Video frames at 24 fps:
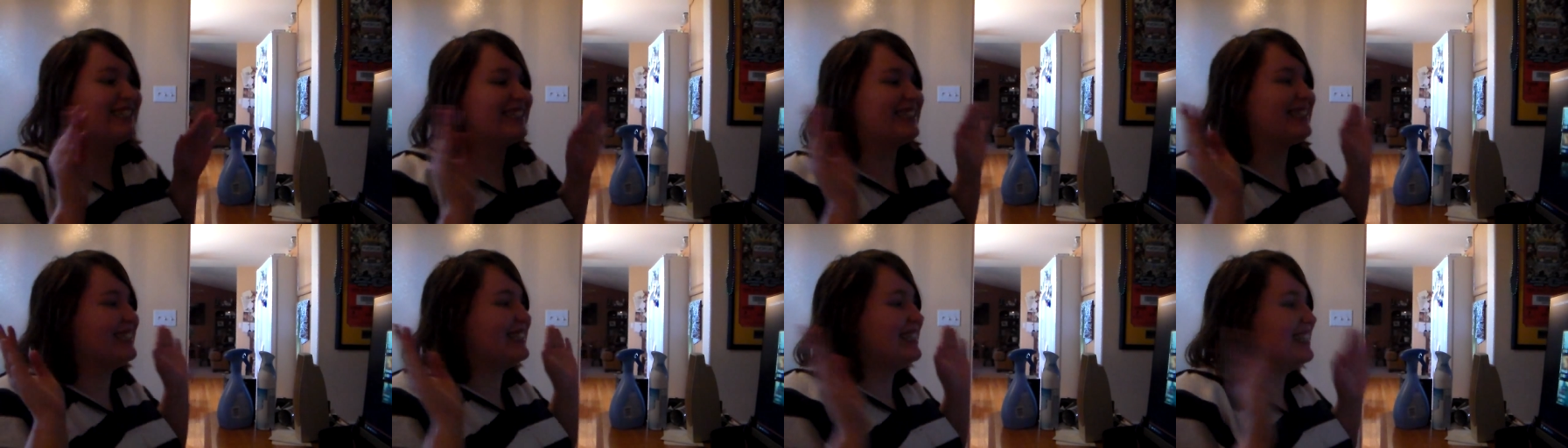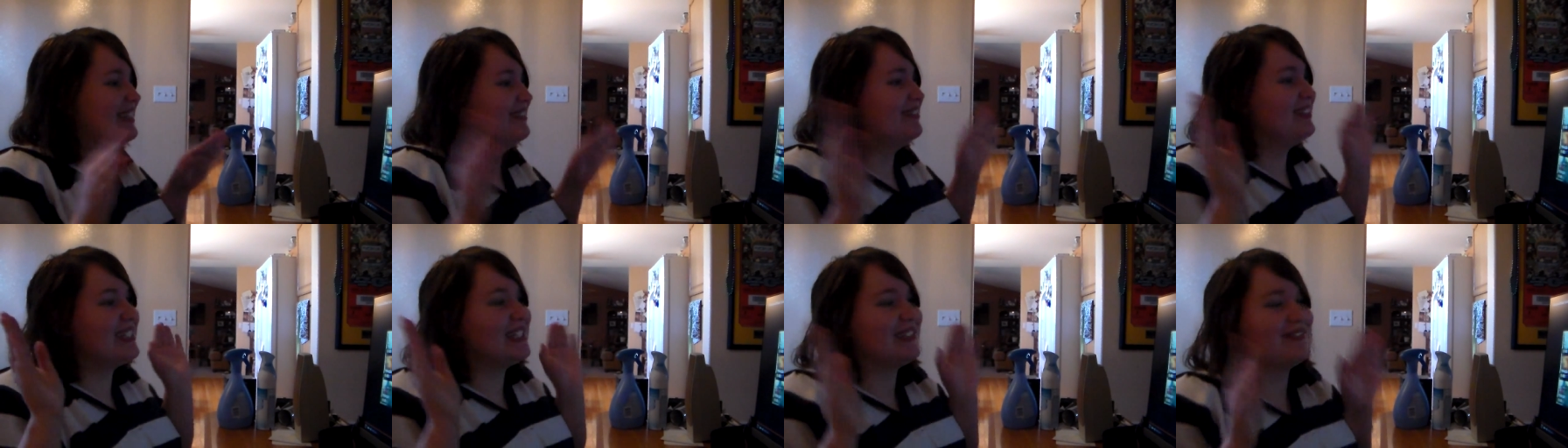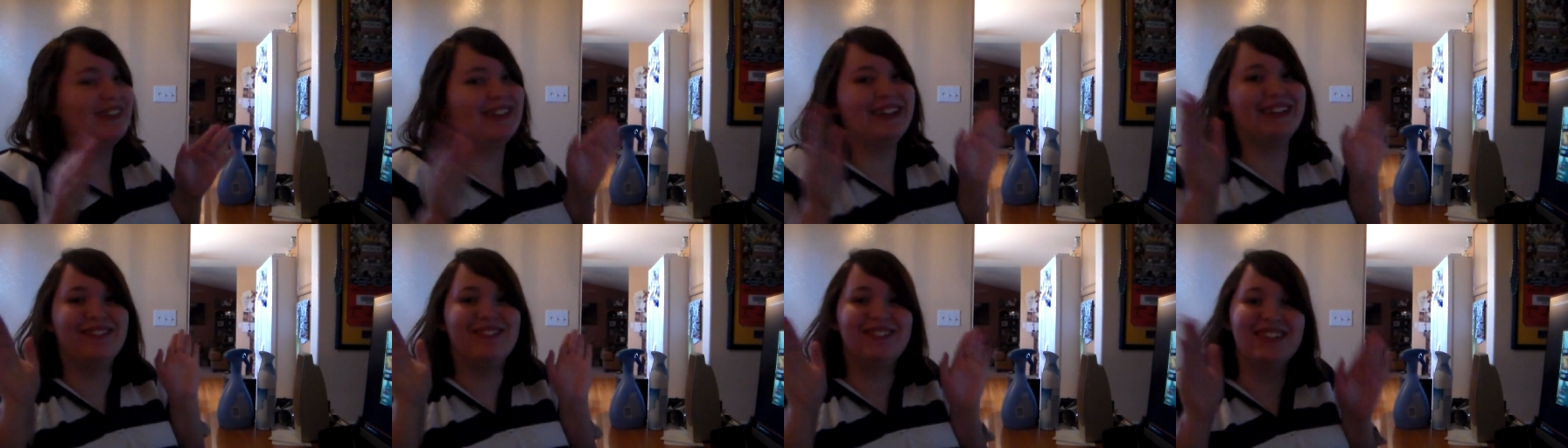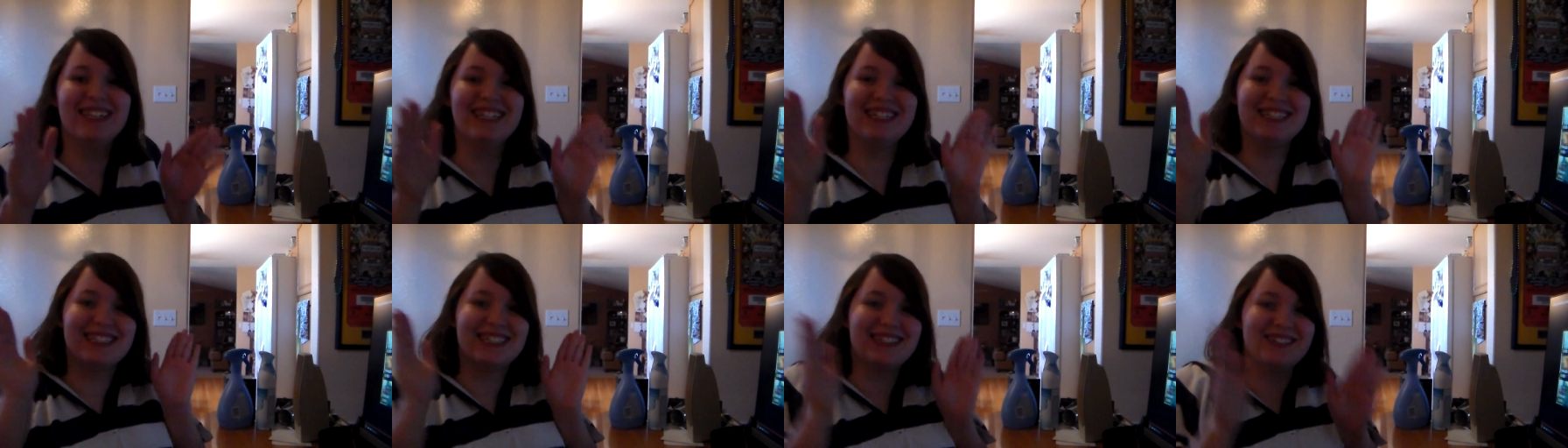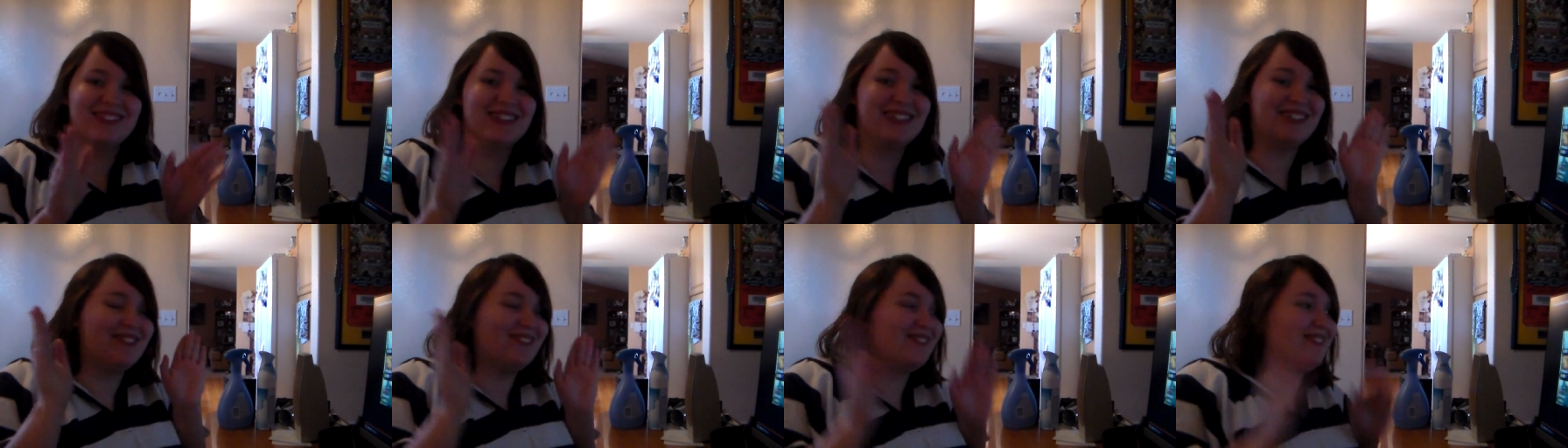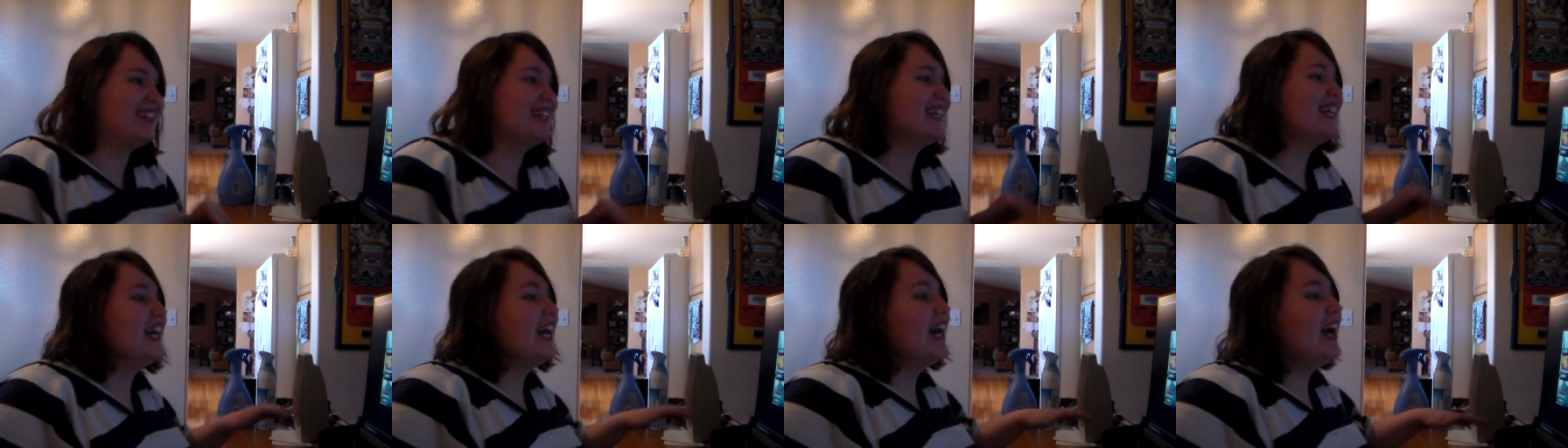just keep swimming,
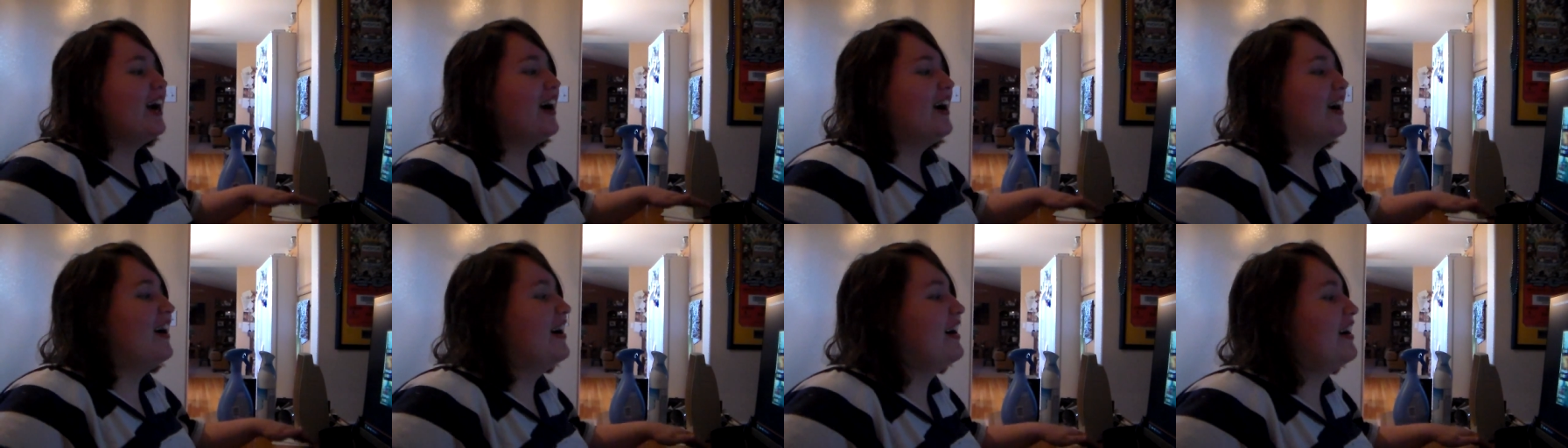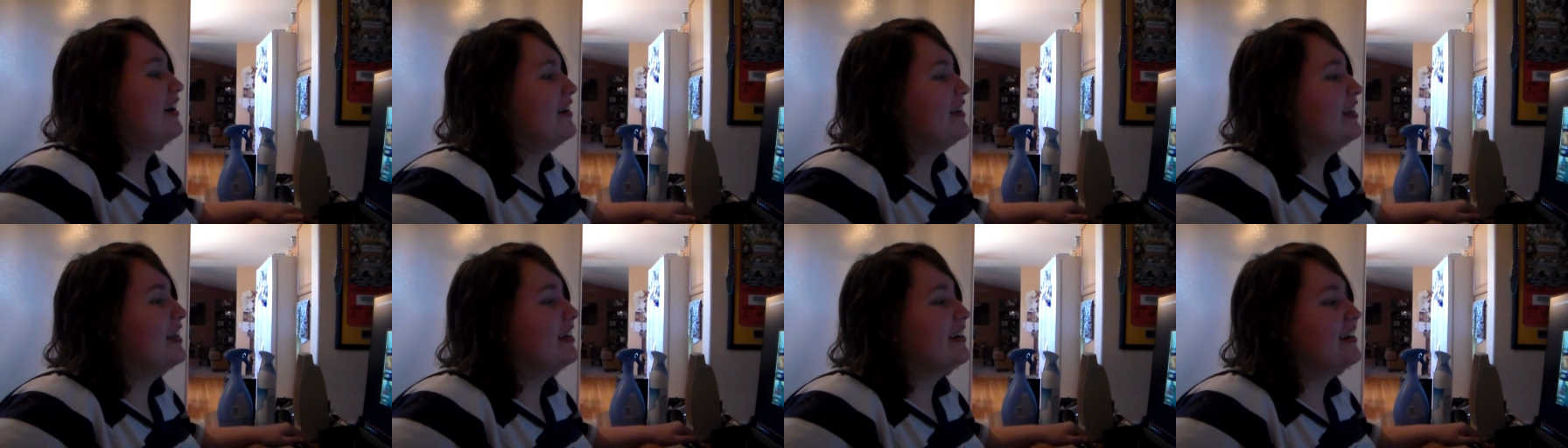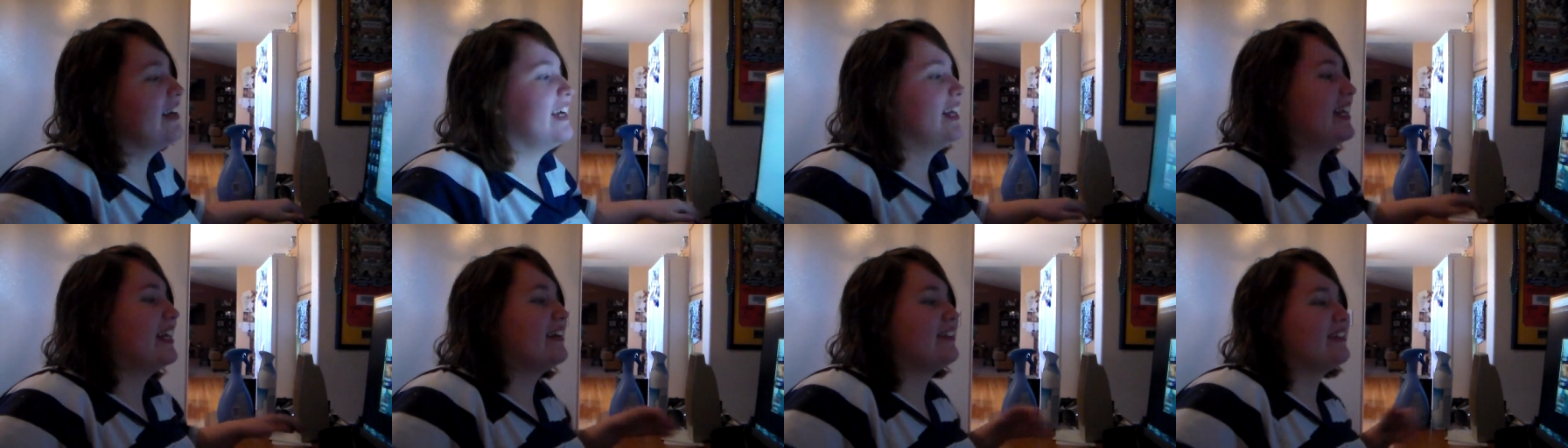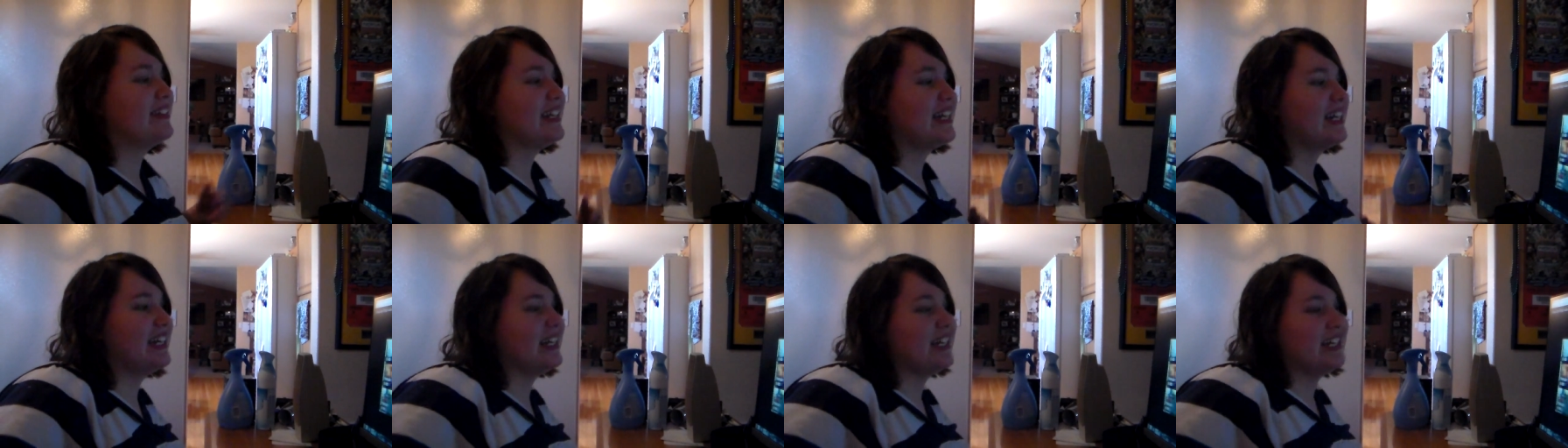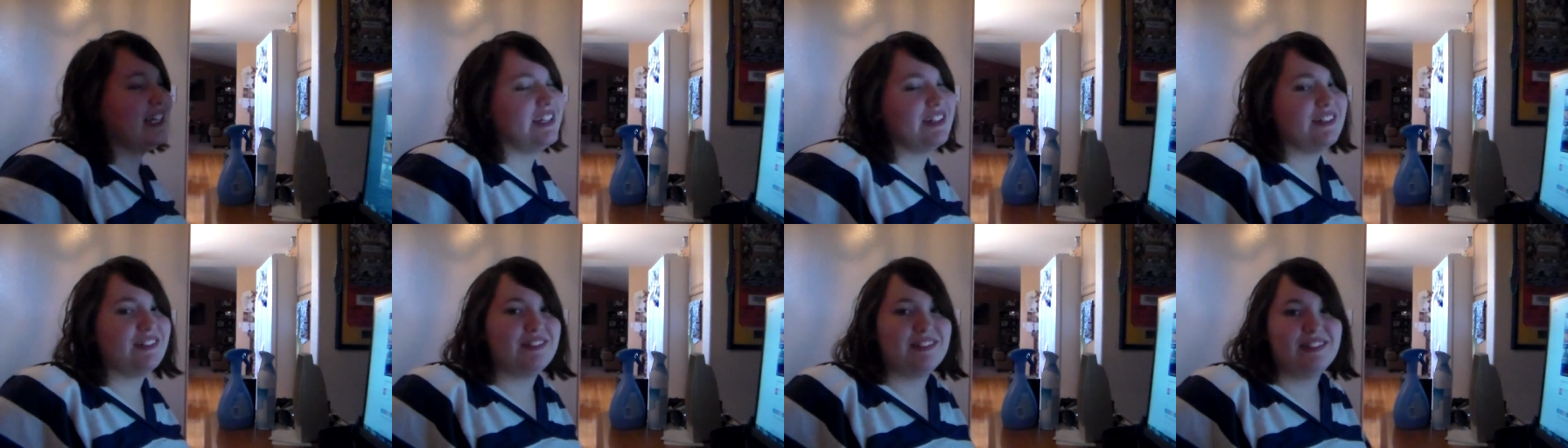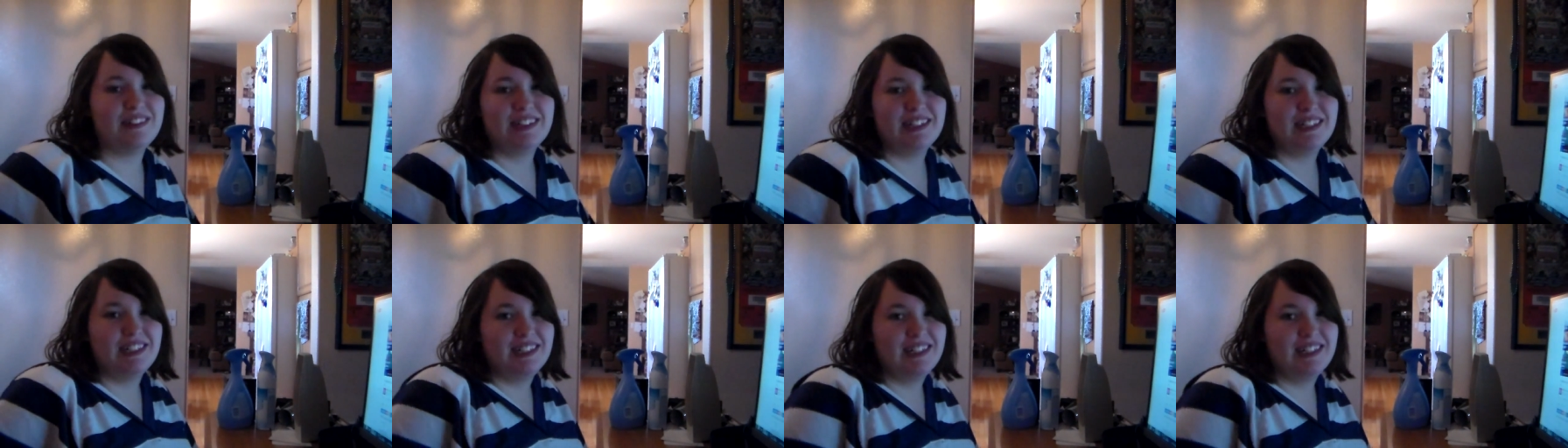swimming. Oh, okay, that was kind of cute.